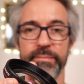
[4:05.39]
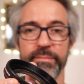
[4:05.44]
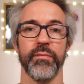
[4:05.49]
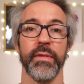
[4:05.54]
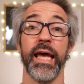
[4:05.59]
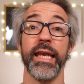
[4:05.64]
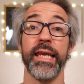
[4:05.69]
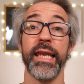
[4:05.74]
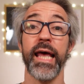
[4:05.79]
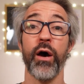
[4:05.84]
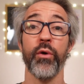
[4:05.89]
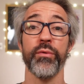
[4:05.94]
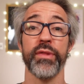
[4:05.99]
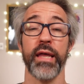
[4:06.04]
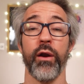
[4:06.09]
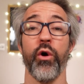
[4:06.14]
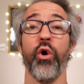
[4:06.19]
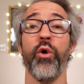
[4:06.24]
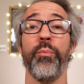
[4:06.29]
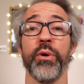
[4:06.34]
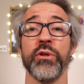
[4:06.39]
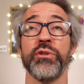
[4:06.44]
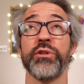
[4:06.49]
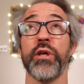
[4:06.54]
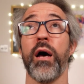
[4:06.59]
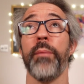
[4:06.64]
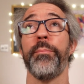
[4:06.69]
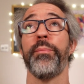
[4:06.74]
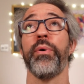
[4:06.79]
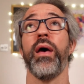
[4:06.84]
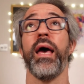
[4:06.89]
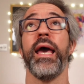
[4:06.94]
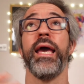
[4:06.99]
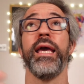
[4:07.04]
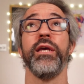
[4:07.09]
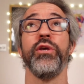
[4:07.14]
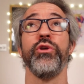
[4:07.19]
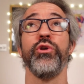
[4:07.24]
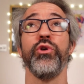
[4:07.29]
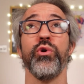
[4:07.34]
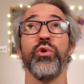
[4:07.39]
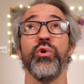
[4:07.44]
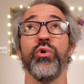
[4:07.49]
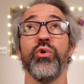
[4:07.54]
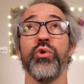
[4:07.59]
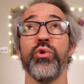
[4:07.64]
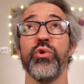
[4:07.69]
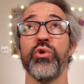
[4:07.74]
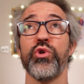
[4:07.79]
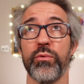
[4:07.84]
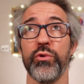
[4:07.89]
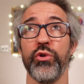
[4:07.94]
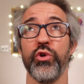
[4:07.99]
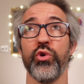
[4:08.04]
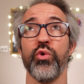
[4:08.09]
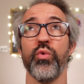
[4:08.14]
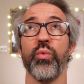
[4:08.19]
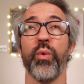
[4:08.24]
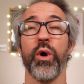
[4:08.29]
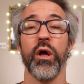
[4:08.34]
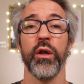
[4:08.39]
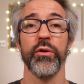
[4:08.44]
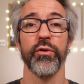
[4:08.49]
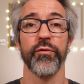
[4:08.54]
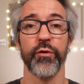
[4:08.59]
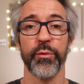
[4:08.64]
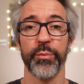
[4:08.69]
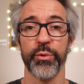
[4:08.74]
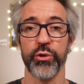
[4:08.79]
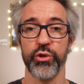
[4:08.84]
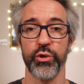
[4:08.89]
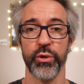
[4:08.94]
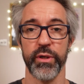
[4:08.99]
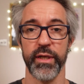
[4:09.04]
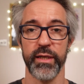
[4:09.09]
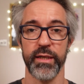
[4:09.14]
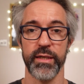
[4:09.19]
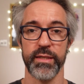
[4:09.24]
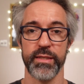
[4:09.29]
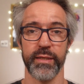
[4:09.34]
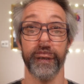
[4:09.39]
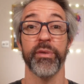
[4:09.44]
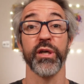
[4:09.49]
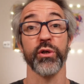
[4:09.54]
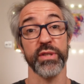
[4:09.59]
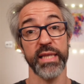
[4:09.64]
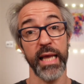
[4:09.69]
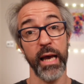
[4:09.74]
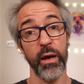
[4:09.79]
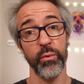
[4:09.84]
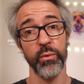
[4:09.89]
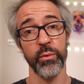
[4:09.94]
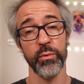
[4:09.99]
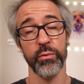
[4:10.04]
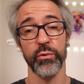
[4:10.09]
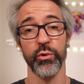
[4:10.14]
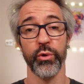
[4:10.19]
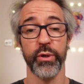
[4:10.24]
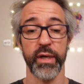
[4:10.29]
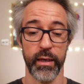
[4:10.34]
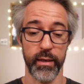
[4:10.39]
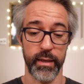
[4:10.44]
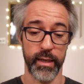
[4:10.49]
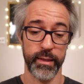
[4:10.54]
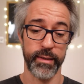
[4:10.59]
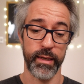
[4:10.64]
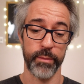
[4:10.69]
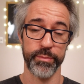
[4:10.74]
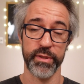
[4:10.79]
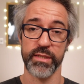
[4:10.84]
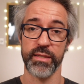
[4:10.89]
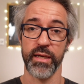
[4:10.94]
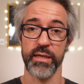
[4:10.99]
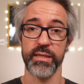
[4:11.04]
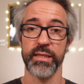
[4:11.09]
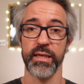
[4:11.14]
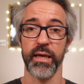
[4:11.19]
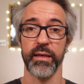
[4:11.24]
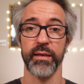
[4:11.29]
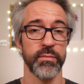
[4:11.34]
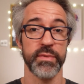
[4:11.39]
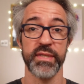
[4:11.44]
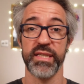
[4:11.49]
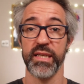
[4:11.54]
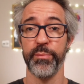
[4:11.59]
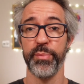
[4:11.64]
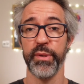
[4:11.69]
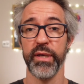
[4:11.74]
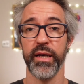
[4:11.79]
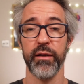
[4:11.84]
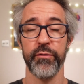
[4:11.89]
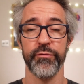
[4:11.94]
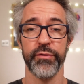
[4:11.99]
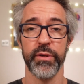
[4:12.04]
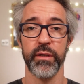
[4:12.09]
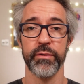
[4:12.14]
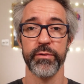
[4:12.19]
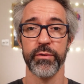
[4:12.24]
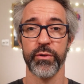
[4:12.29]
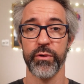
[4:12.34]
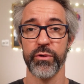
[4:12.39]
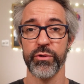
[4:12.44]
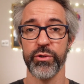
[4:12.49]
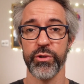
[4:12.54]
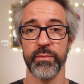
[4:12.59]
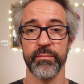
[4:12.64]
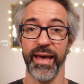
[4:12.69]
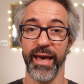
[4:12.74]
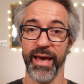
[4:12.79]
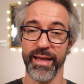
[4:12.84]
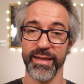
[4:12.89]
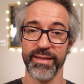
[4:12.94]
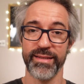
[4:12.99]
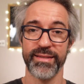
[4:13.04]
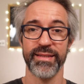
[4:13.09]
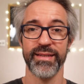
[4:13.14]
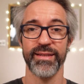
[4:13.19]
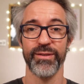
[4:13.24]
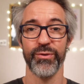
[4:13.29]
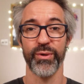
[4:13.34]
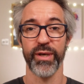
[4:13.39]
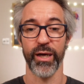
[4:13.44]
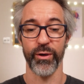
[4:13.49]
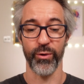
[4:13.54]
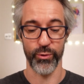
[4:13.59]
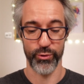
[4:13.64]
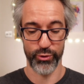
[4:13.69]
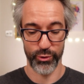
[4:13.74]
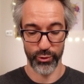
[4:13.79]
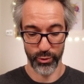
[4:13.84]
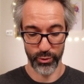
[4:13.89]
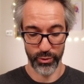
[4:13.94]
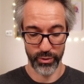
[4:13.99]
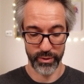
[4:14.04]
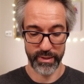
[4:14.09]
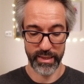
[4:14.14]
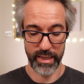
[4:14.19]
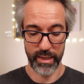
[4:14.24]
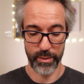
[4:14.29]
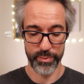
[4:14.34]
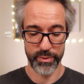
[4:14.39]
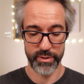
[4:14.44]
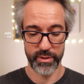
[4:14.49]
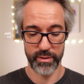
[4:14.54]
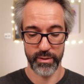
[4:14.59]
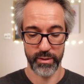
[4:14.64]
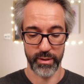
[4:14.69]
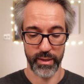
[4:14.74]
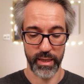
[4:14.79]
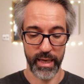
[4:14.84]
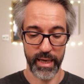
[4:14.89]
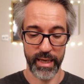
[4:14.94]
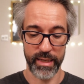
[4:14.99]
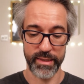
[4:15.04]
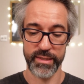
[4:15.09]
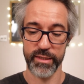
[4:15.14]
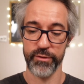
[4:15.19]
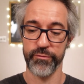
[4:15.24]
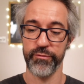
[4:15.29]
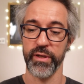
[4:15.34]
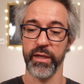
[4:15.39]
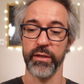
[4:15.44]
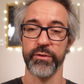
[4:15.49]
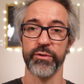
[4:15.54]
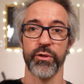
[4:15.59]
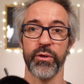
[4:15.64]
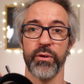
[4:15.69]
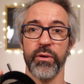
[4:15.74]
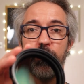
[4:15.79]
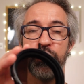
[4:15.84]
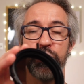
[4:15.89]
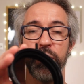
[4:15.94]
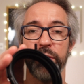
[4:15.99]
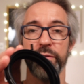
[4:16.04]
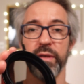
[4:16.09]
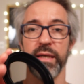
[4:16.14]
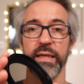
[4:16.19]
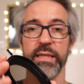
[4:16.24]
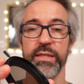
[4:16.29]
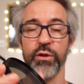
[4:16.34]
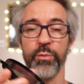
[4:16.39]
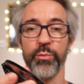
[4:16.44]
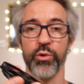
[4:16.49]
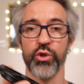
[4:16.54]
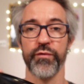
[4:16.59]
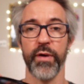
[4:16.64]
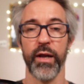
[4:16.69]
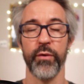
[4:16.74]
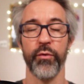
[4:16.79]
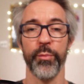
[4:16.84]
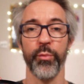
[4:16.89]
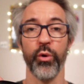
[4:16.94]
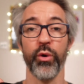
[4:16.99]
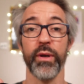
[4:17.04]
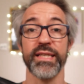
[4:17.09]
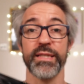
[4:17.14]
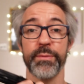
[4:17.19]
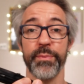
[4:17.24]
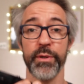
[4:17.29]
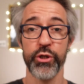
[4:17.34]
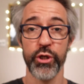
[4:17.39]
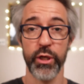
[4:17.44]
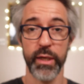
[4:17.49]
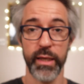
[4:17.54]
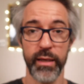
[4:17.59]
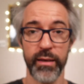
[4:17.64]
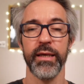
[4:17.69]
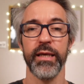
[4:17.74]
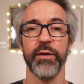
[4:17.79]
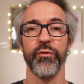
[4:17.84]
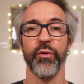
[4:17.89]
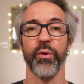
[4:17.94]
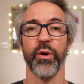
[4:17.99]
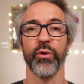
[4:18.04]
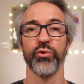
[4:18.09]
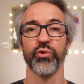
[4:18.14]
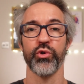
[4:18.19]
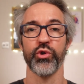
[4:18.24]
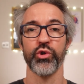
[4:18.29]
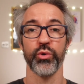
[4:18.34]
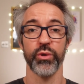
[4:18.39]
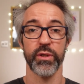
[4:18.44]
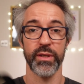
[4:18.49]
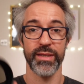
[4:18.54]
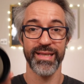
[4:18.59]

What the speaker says: And now that opens up a huge new world of opportunities, because now you can adapt, as I said, CPL filters, and you can also adapt an ND filter, which I think is the most valuable, especially if you want to shoot